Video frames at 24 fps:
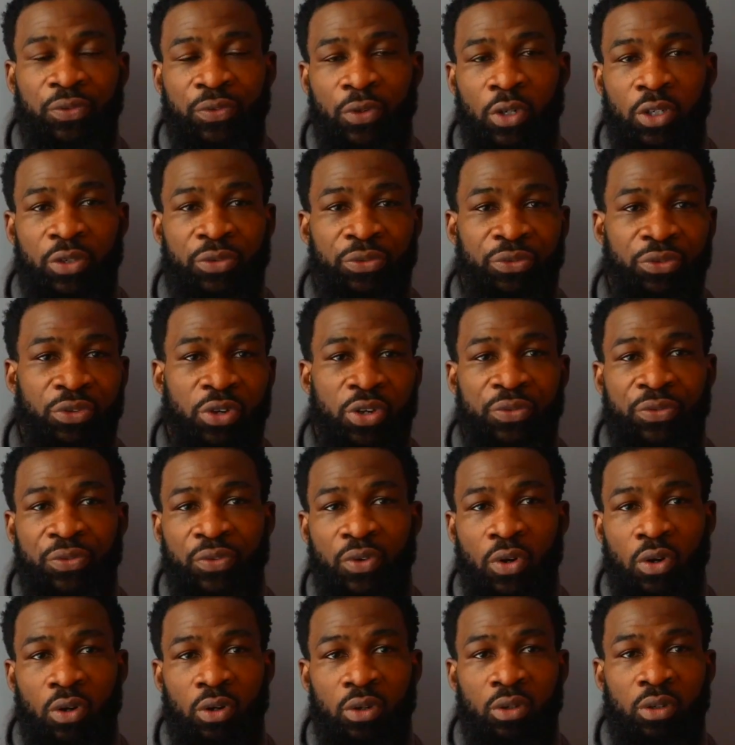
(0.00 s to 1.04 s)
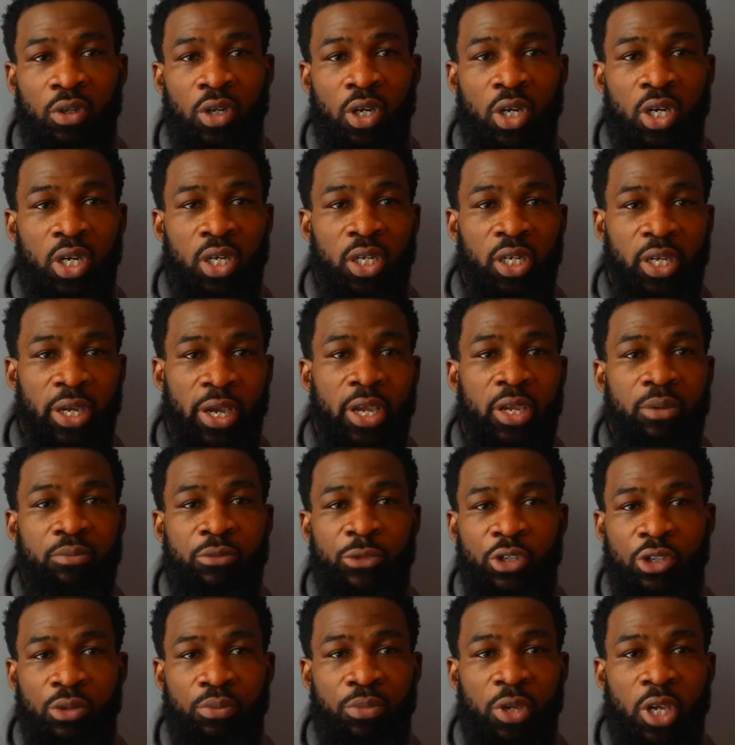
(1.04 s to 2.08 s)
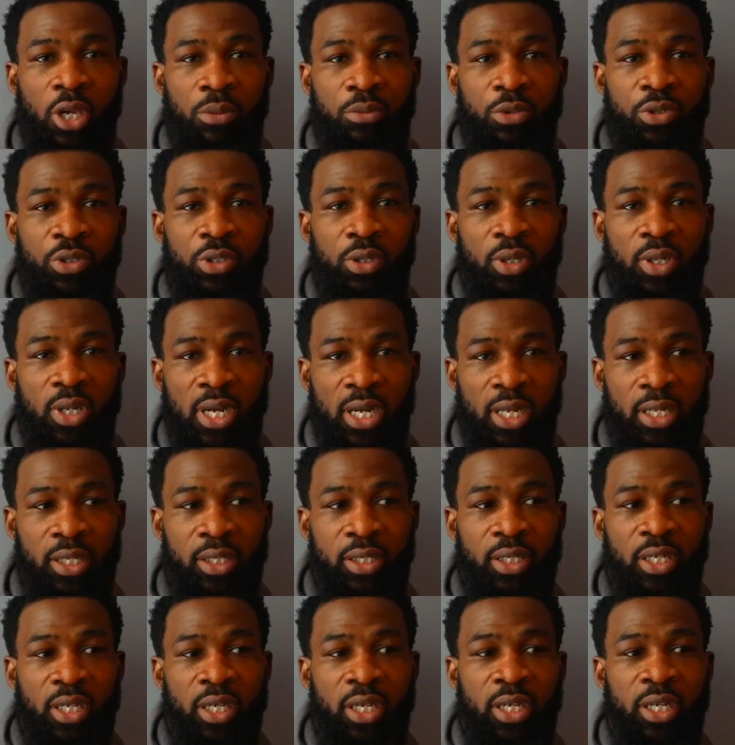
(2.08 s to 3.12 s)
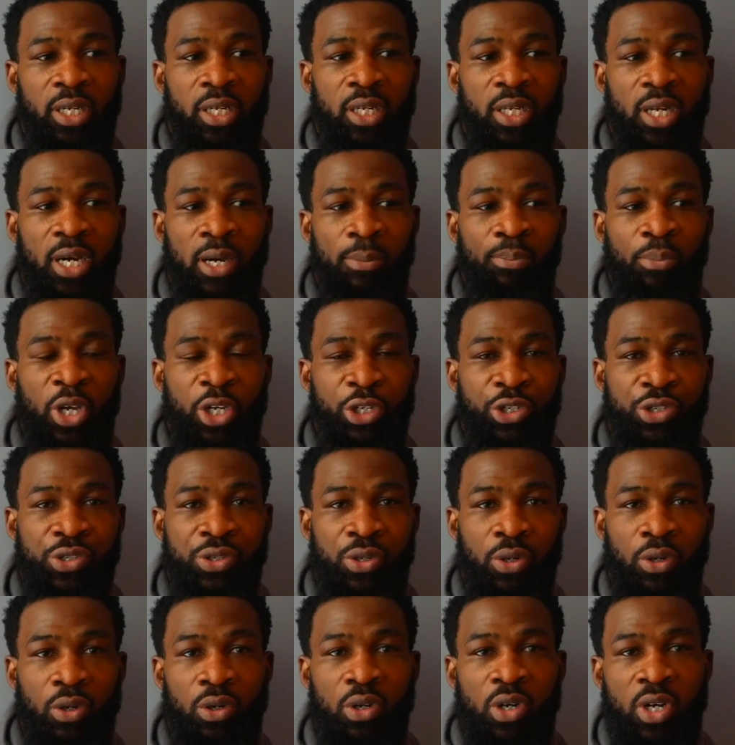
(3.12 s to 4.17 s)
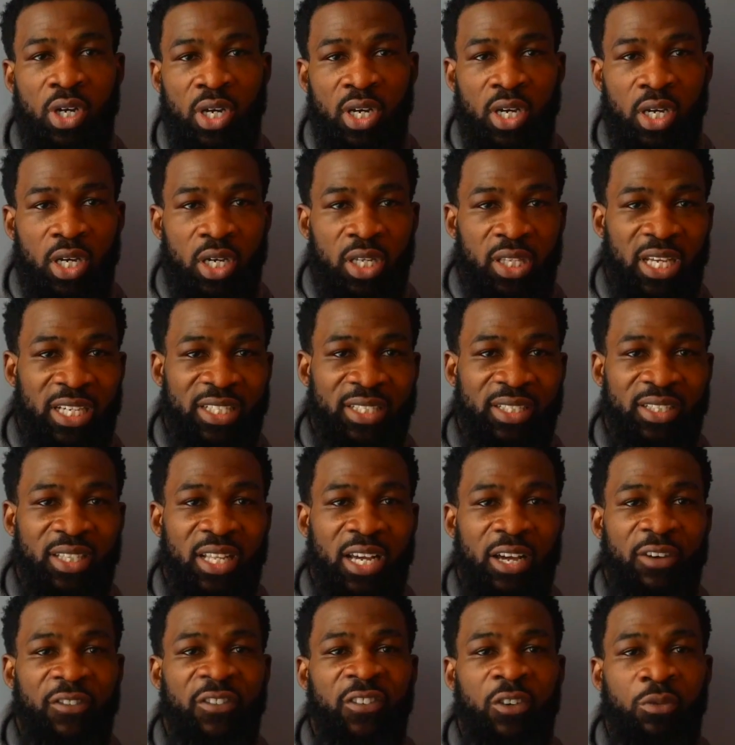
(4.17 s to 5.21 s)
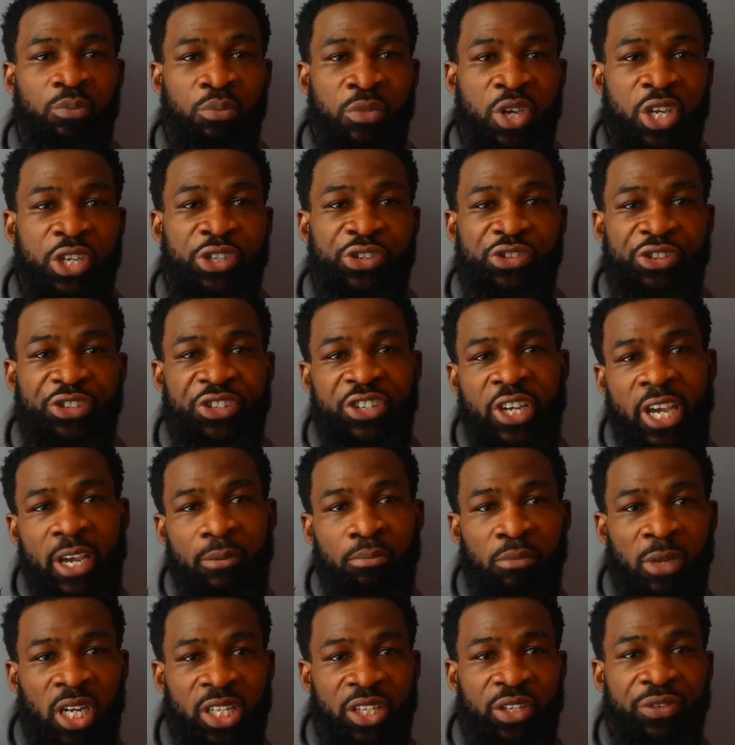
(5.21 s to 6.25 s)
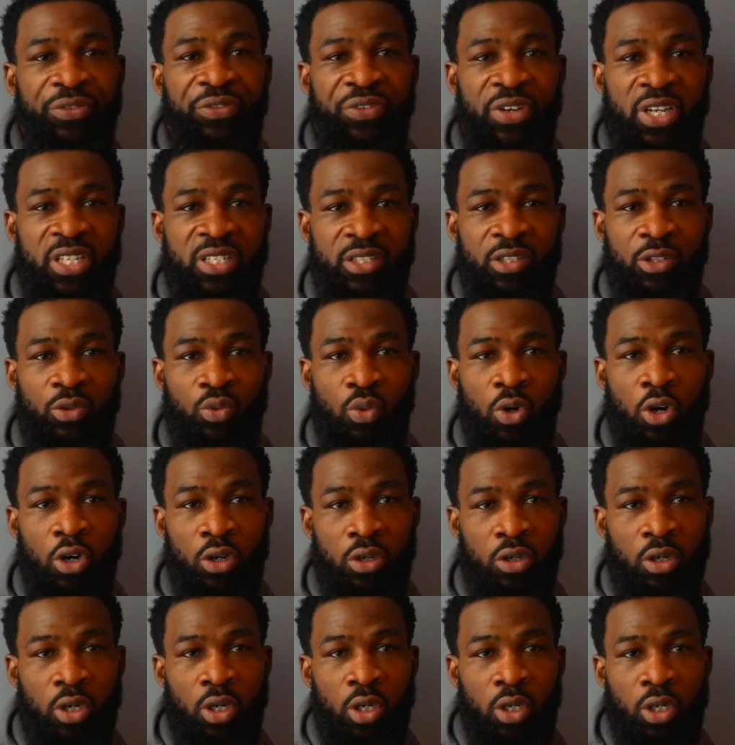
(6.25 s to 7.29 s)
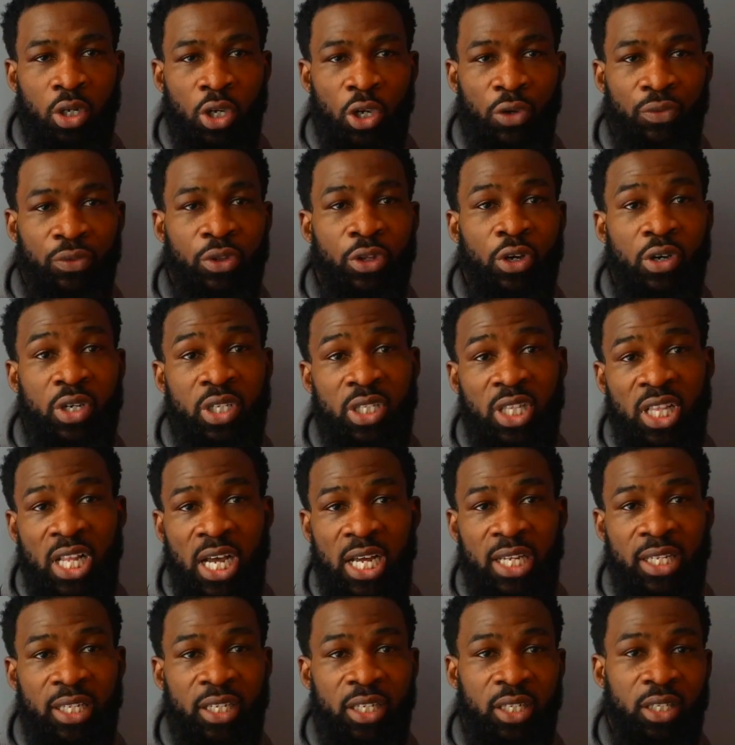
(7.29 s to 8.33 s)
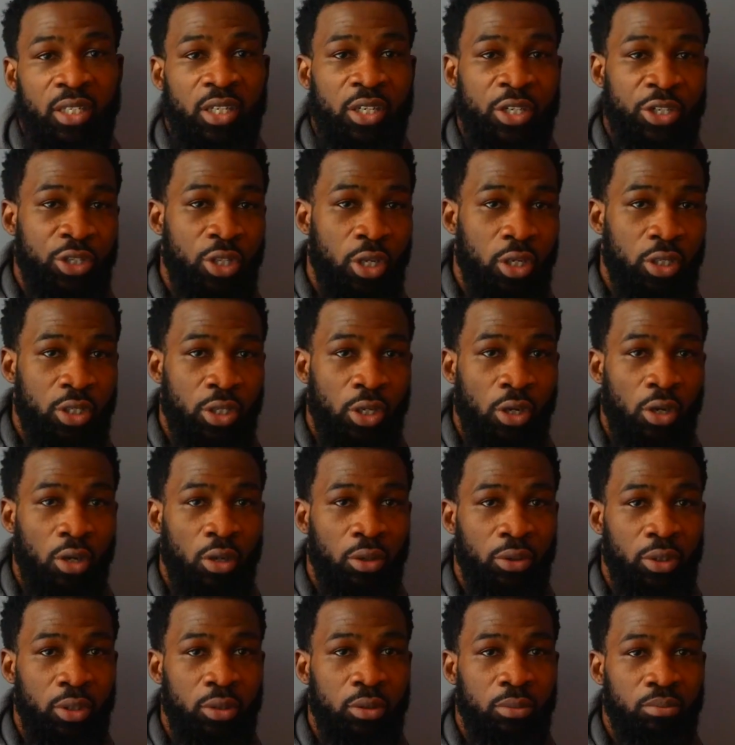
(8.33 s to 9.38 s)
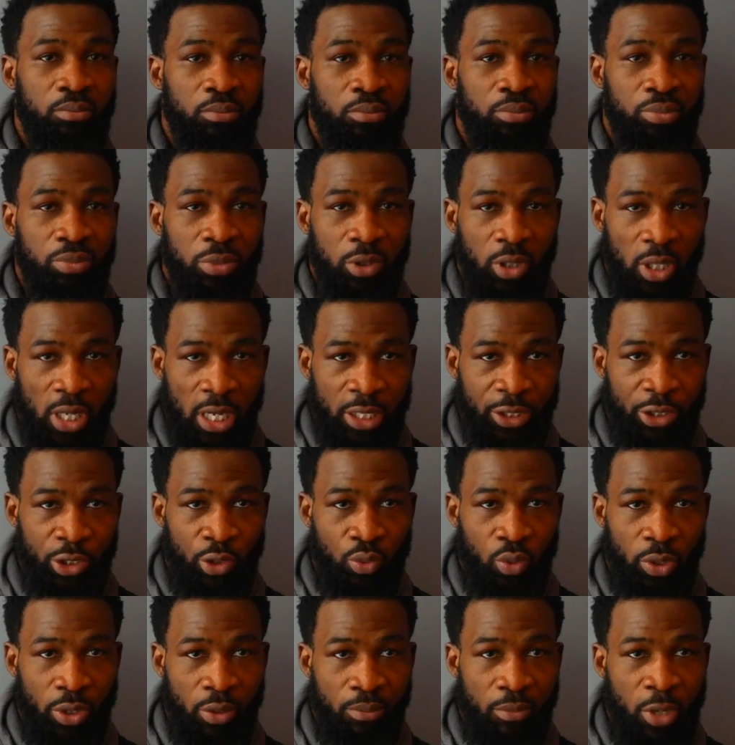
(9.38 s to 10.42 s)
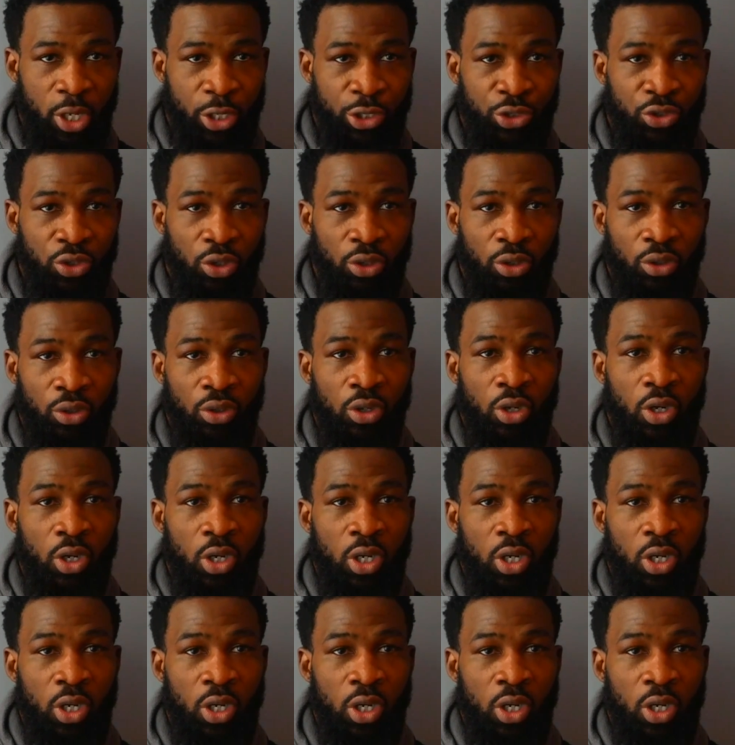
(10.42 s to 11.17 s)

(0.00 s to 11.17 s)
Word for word: 3-4 game, to be able to land, and I make sure that's like for me to check my defense as well. Even though it's landing, it's not sparring. Yes. I just want to make sure